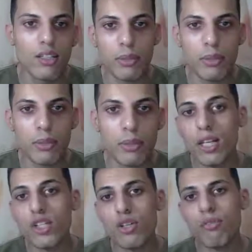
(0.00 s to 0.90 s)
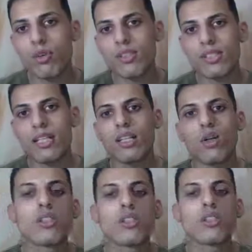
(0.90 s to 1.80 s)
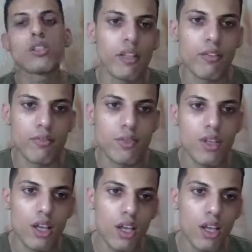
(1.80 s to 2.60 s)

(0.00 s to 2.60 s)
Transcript: Type intonation for stating alternatives.